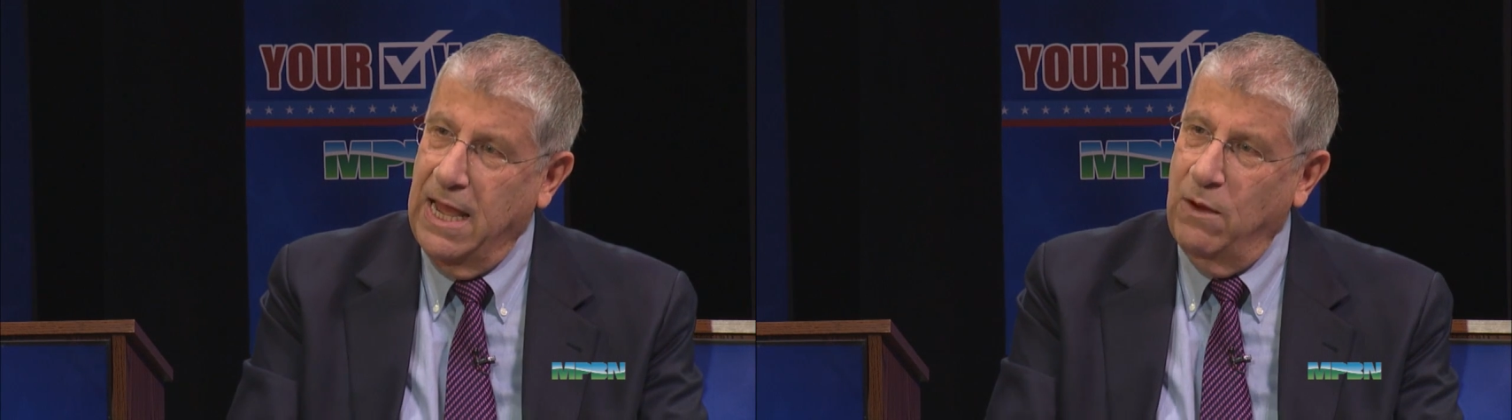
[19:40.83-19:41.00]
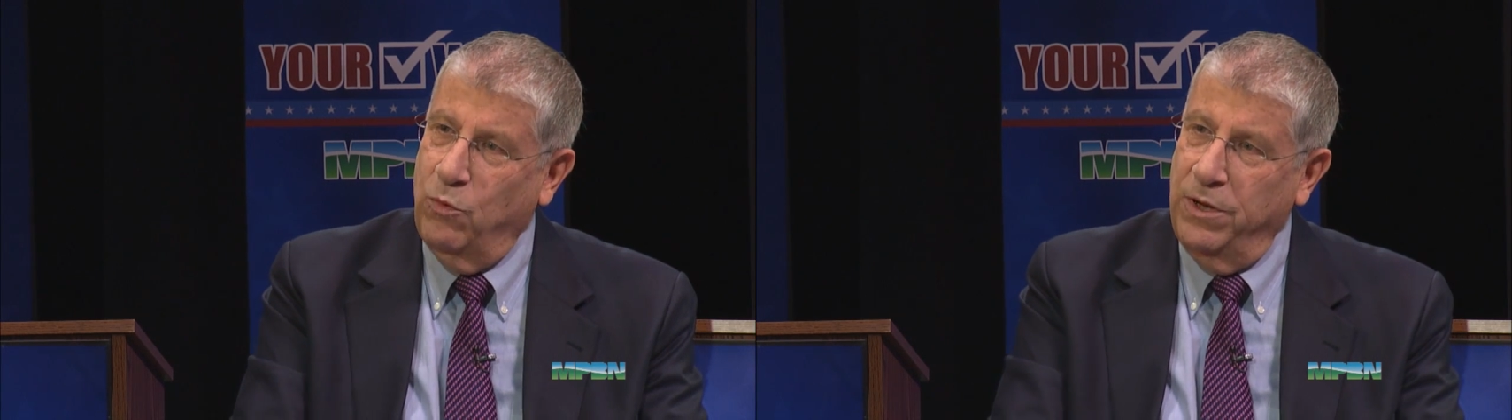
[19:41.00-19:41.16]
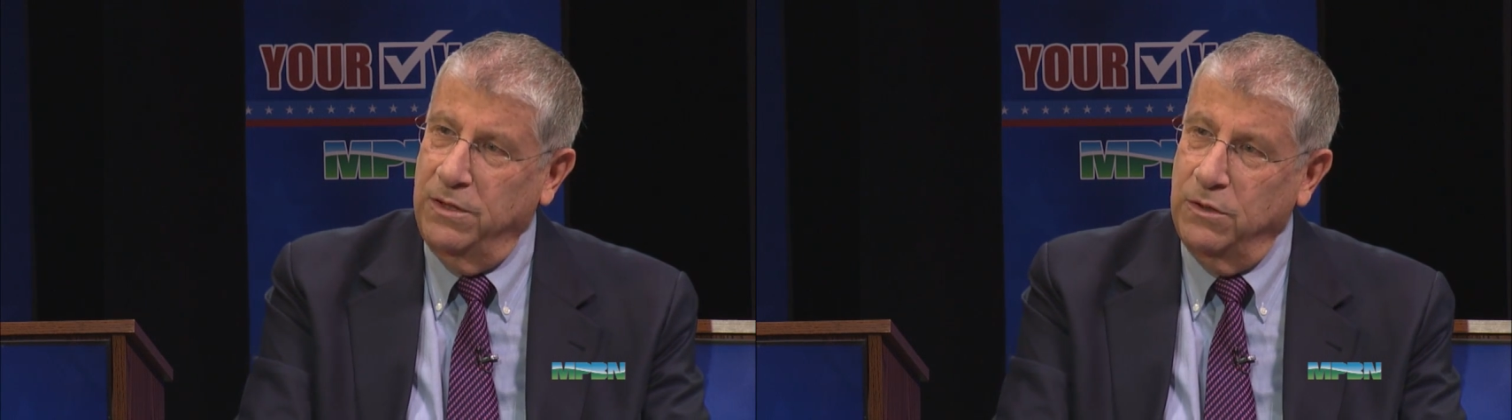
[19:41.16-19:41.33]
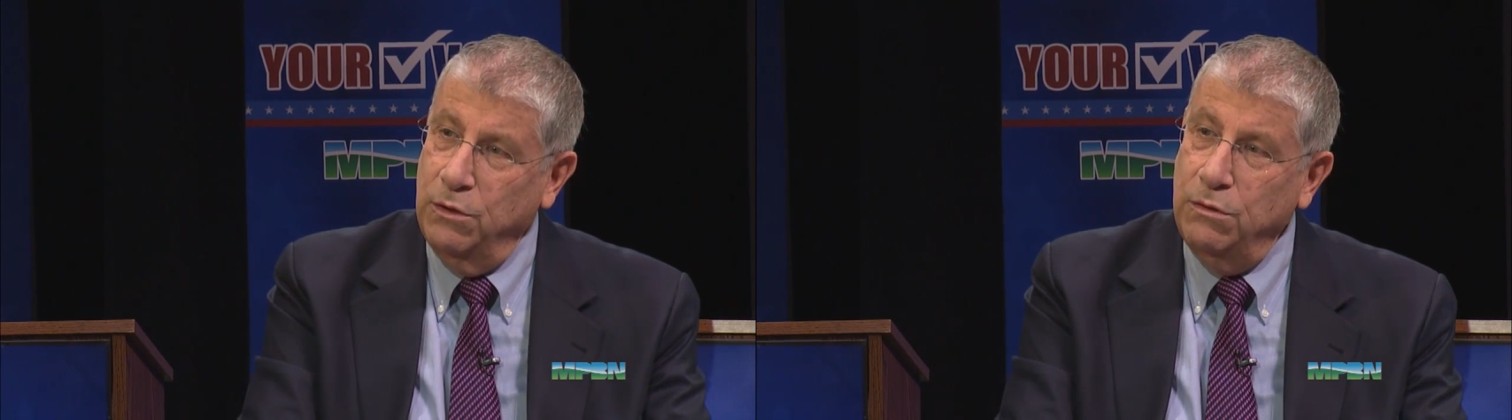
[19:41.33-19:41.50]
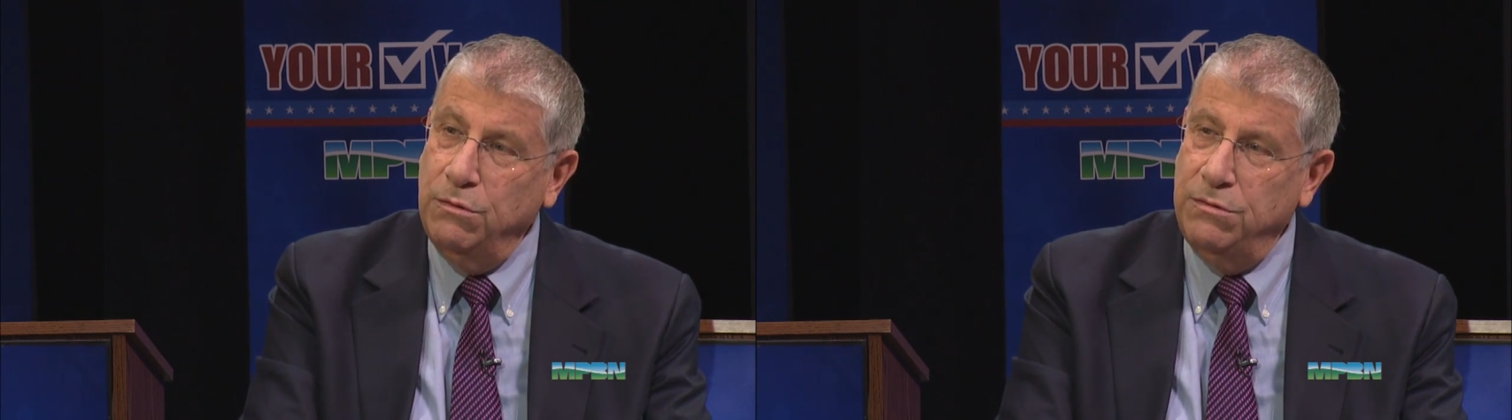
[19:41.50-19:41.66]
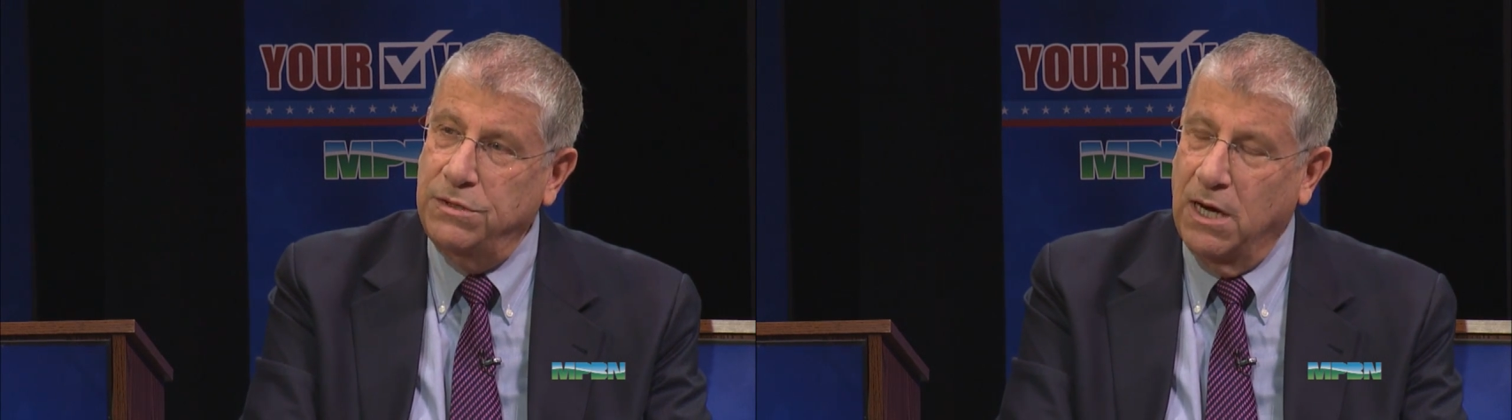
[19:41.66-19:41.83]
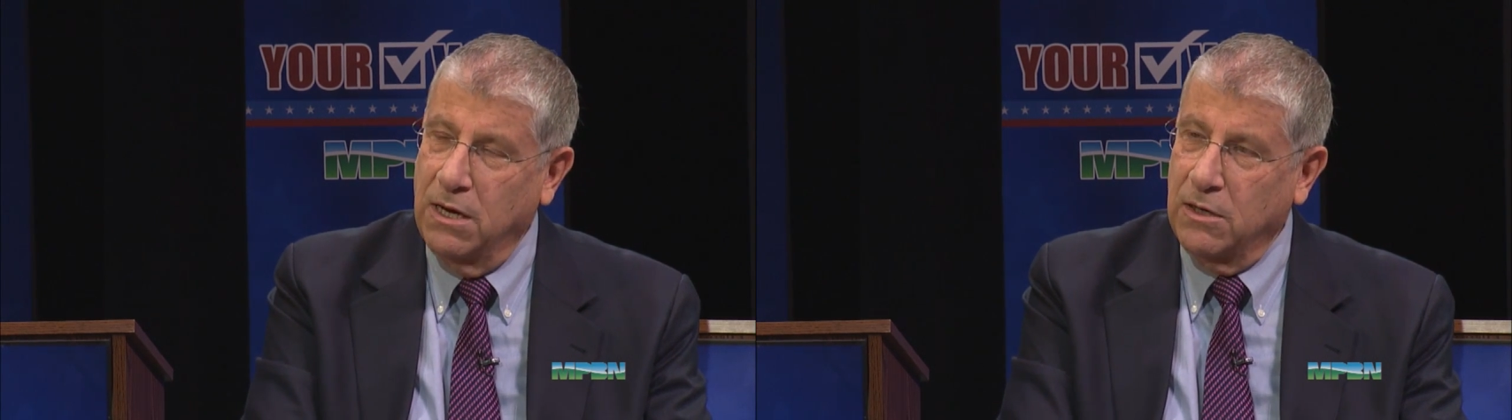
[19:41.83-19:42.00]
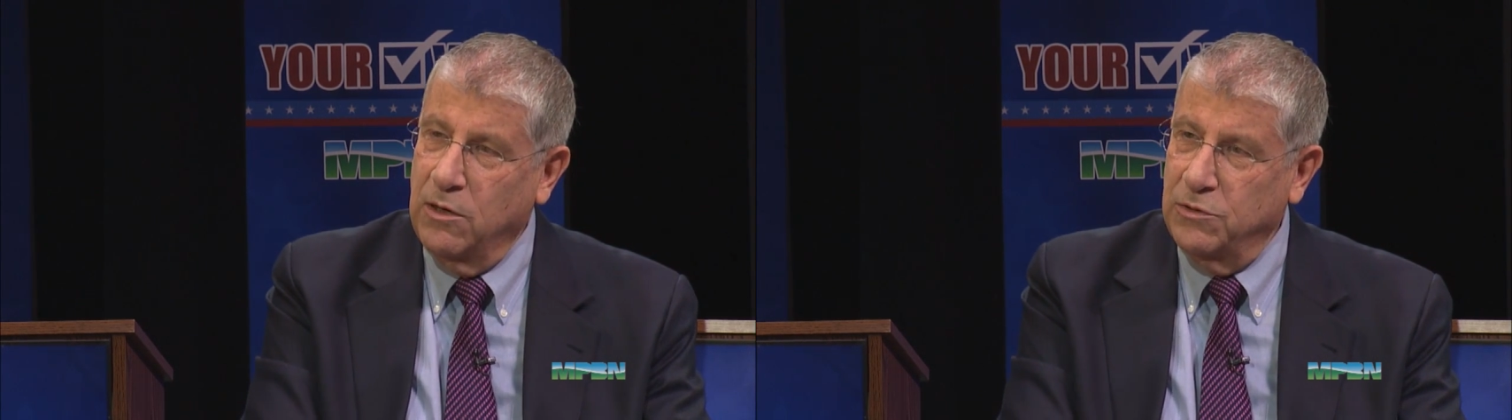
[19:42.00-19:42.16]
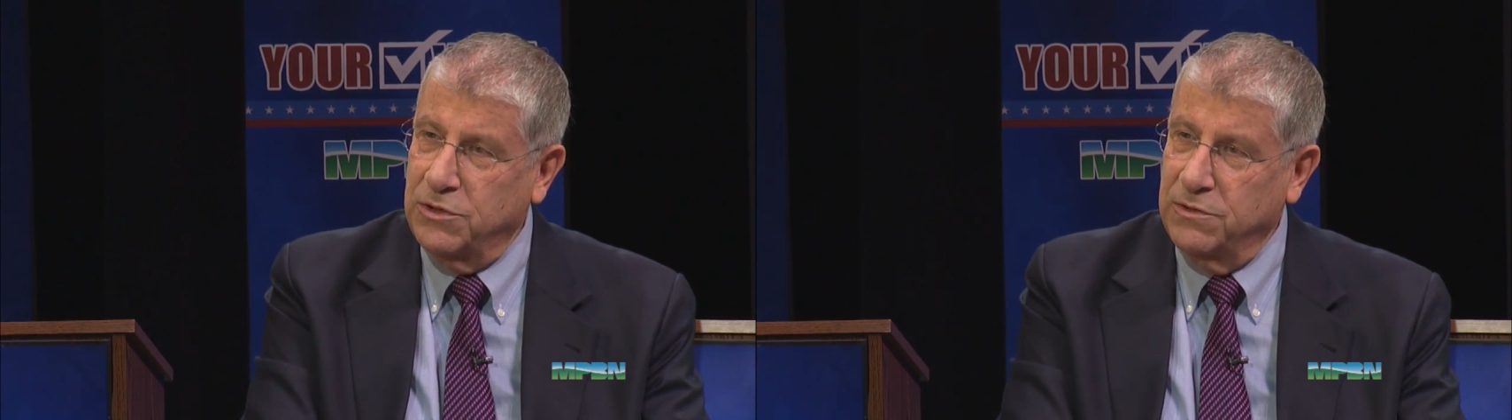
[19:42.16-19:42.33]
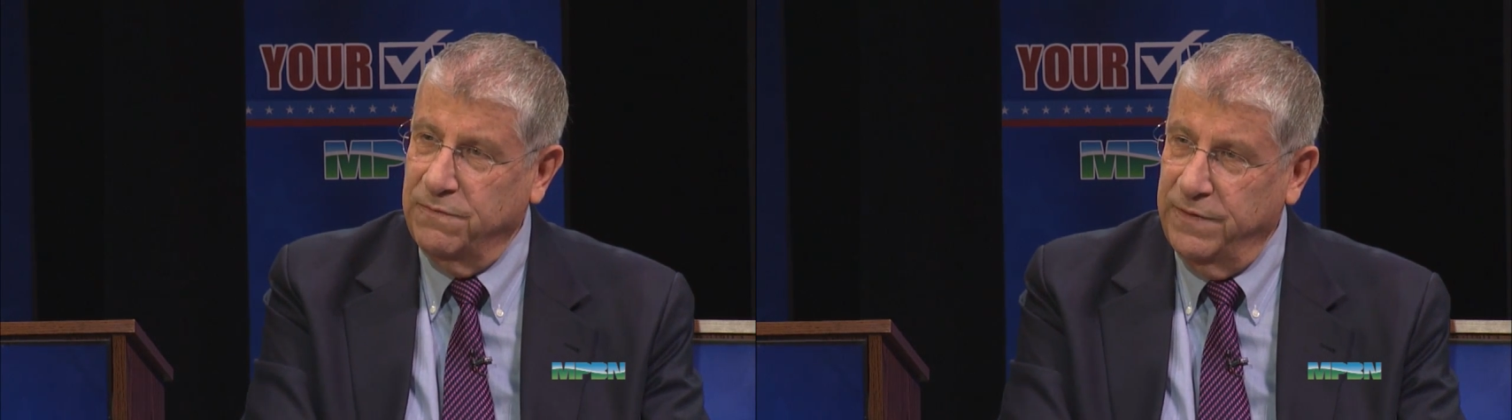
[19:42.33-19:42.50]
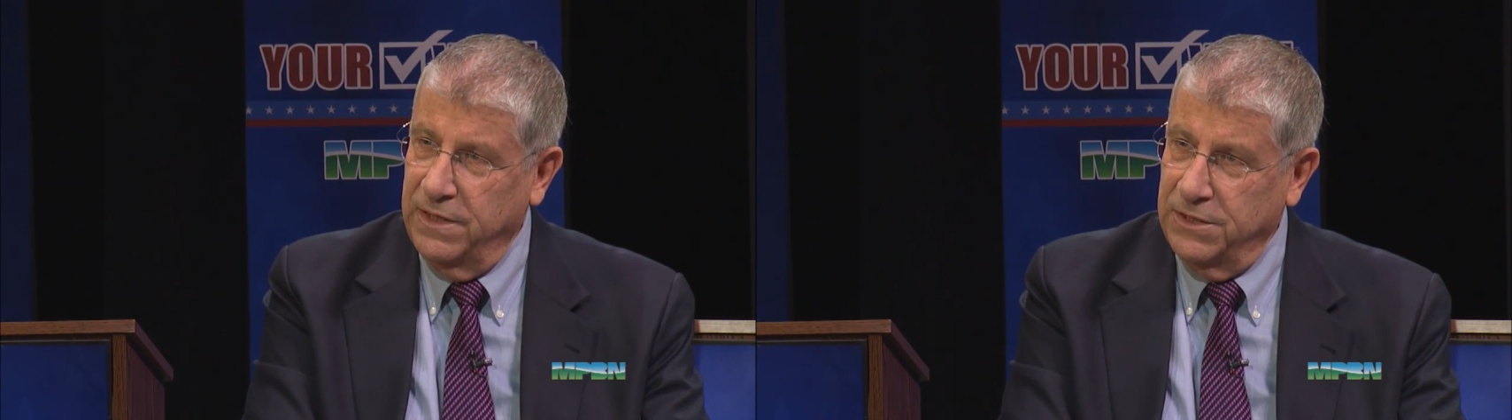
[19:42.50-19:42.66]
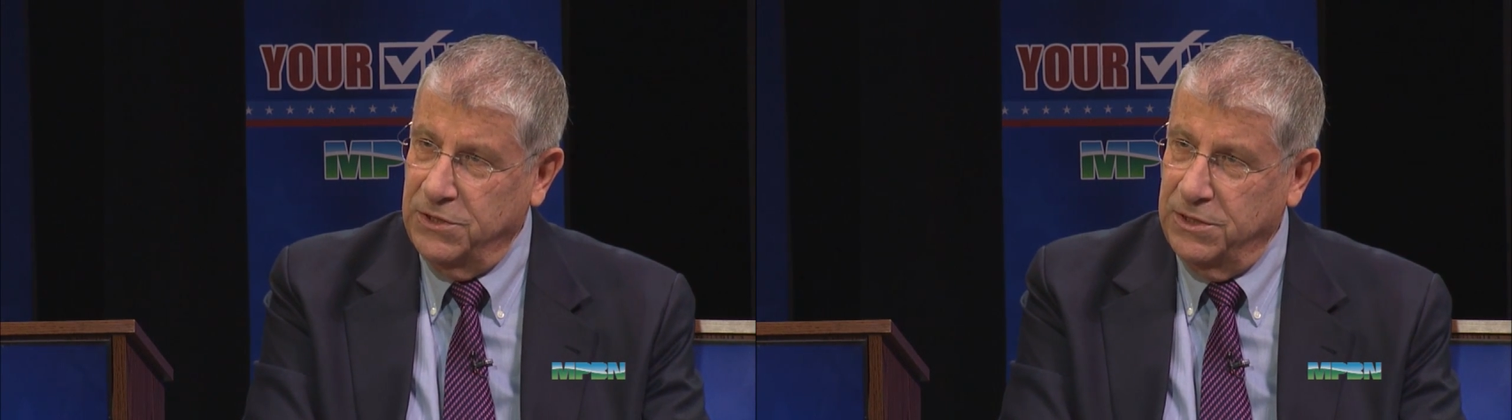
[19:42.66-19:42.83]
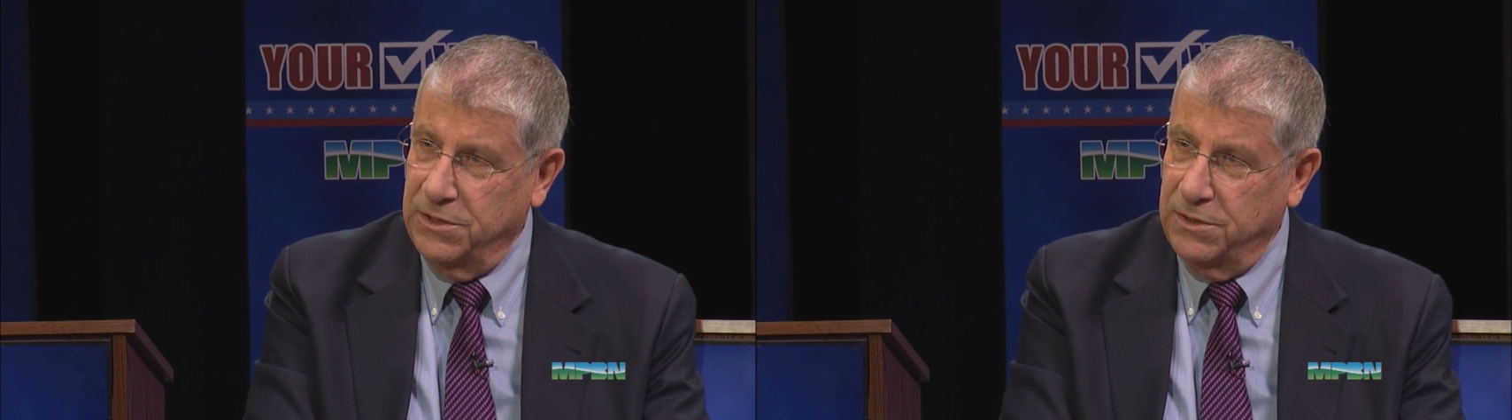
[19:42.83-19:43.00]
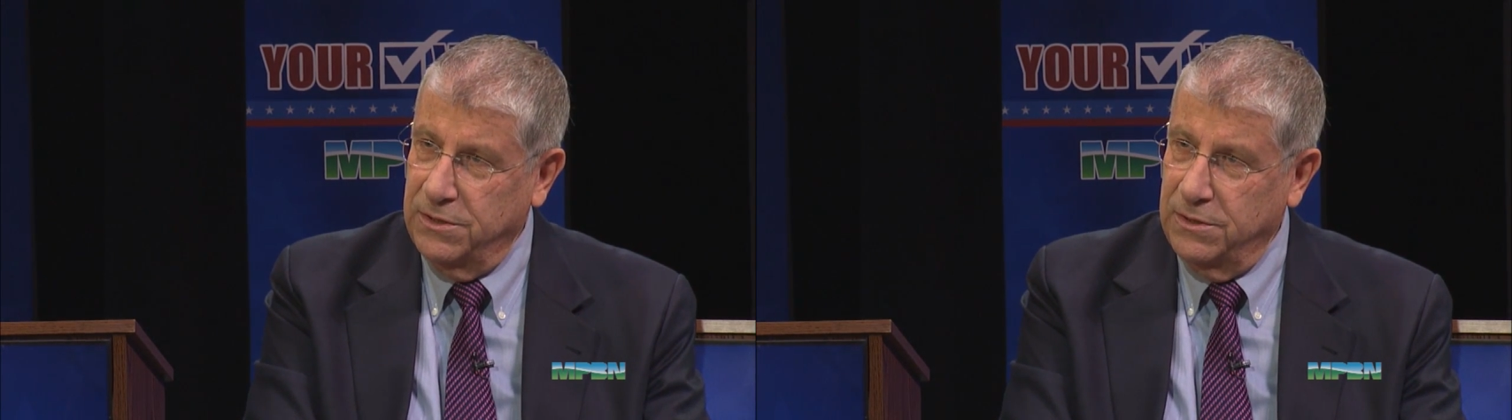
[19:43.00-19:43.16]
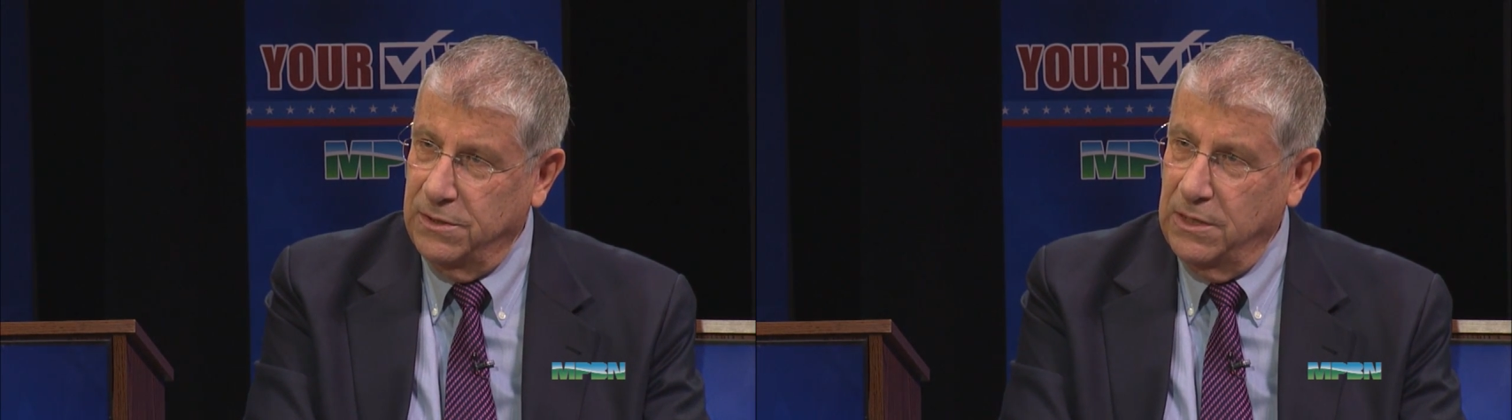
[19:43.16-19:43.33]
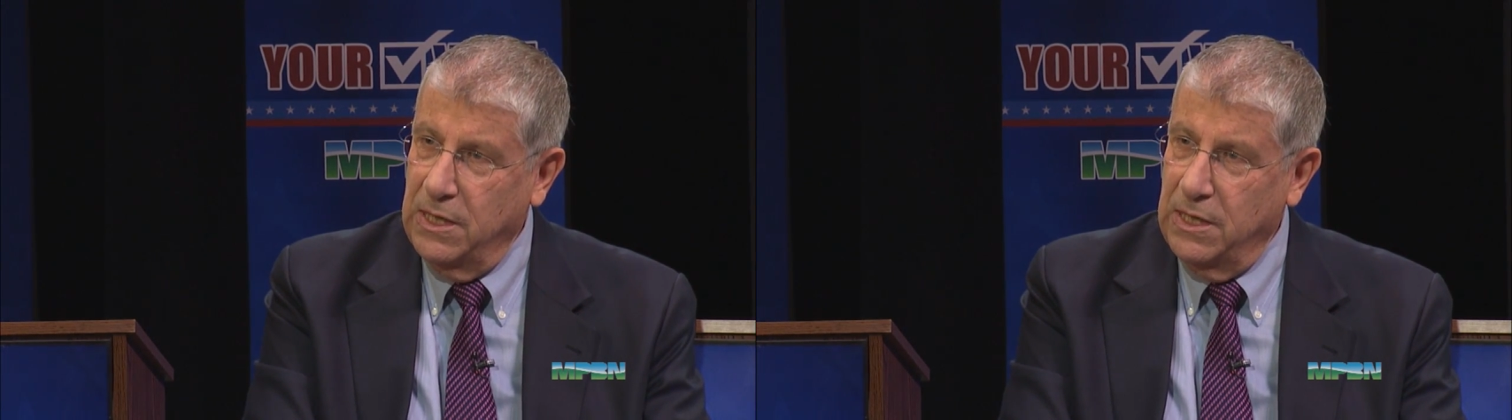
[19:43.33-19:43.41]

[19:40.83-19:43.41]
and we lose our coastal villages,